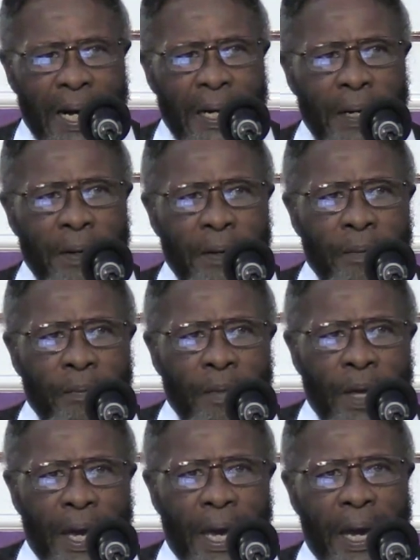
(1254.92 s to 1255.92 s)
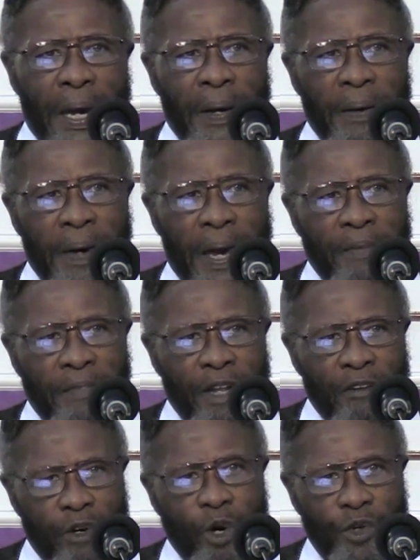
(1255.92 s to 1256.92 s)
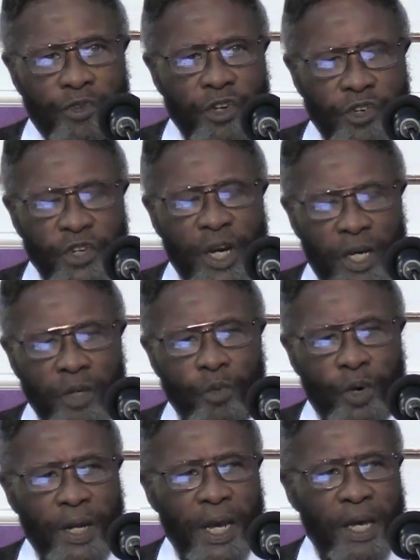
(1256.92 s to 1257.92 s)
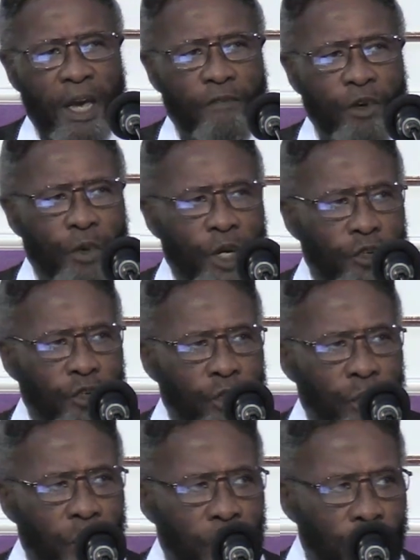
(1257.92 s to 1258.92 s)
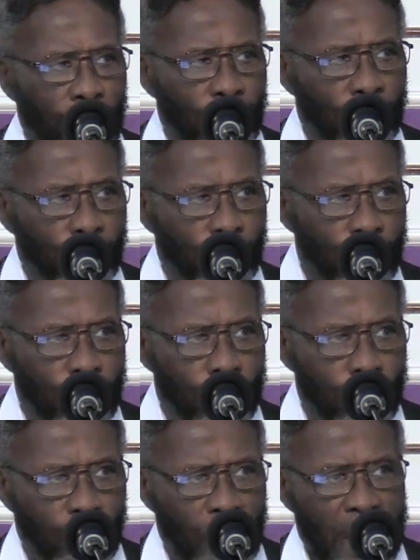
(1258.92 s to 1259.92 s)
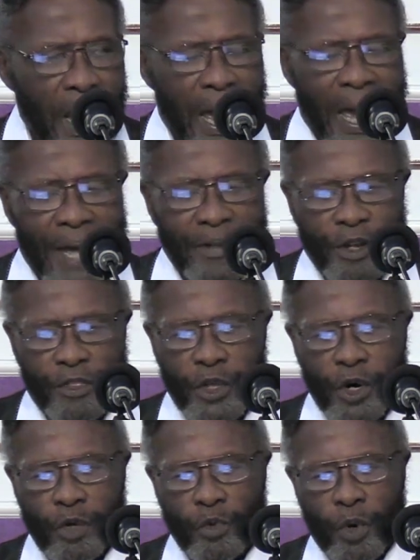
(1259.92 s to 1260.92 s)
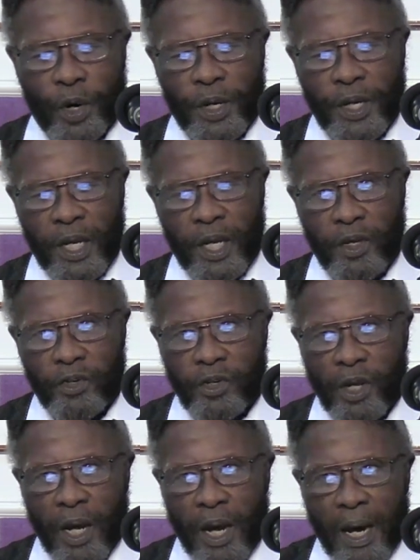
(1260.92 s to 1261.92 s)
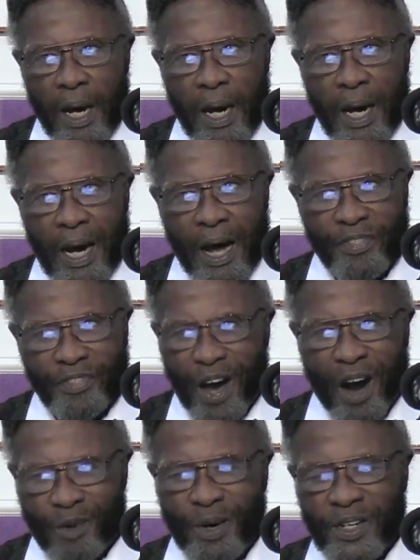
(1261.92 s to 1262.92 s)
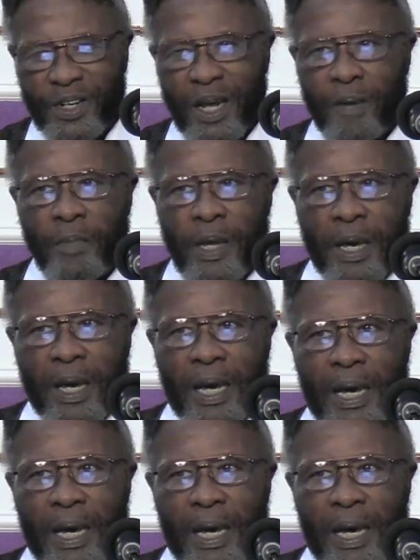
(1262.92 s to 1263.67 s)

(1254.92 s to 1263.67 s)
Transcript: Uh, uh, and then, of course, the second word I gave you is rule. And the third word is authority.